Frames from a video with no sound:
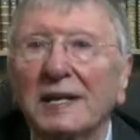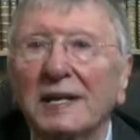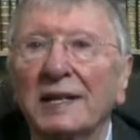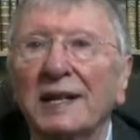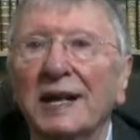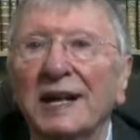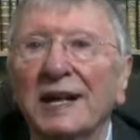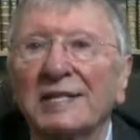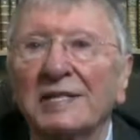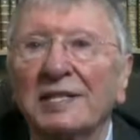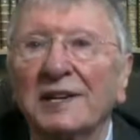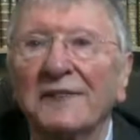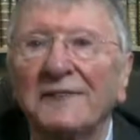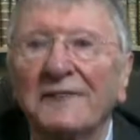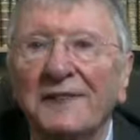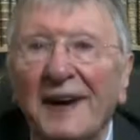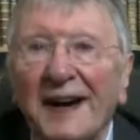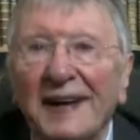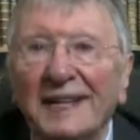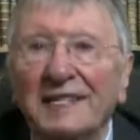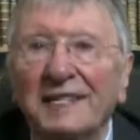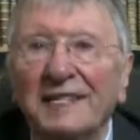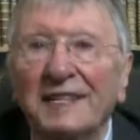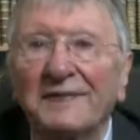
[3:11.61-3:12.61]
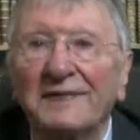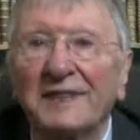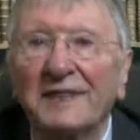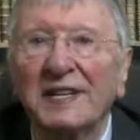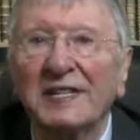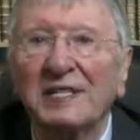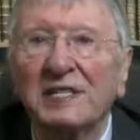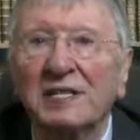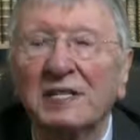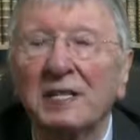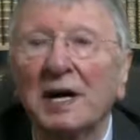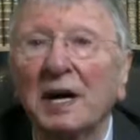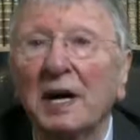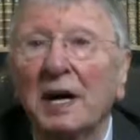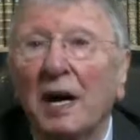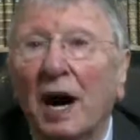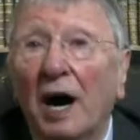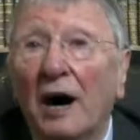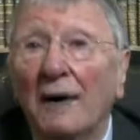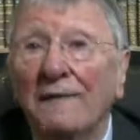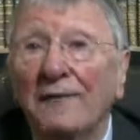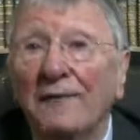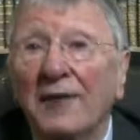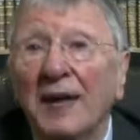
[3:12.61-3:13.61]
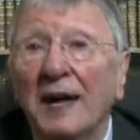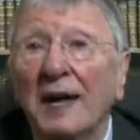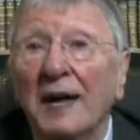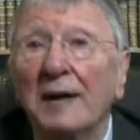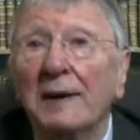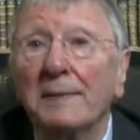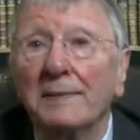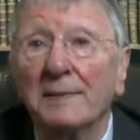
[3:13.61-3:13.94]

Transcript: its effectiveness of the